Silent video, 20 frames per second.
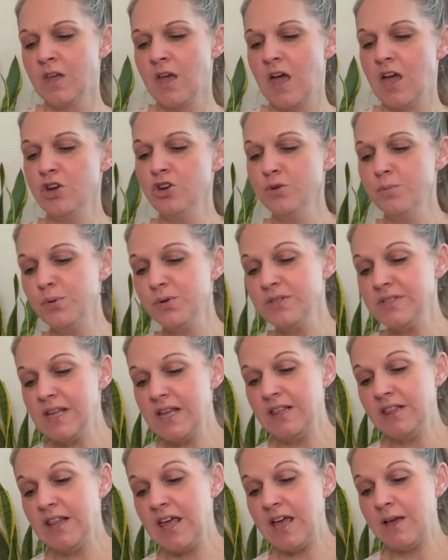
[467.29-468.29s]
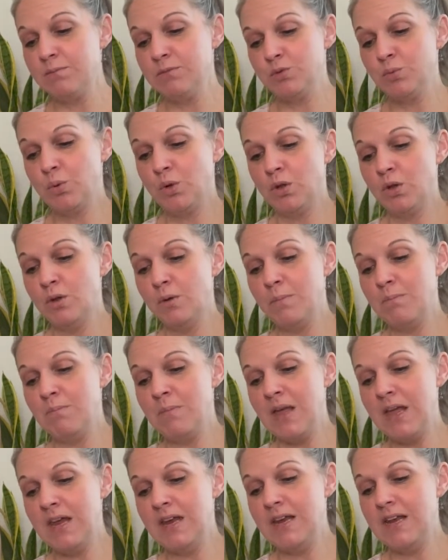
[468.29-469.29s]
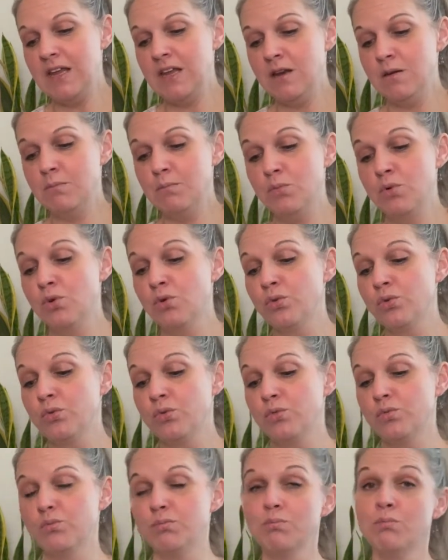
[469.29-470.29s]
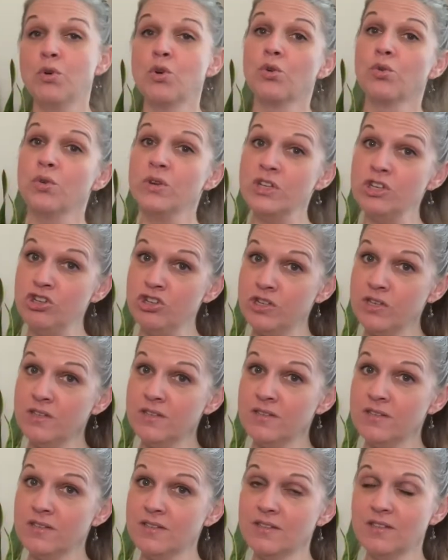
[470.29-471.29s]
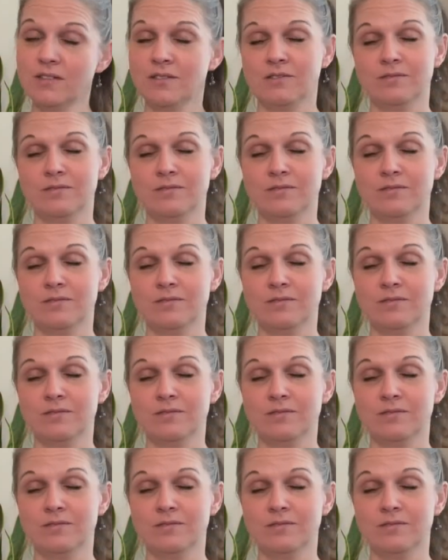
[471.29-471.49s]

100% lamb's wool made in Mauritius.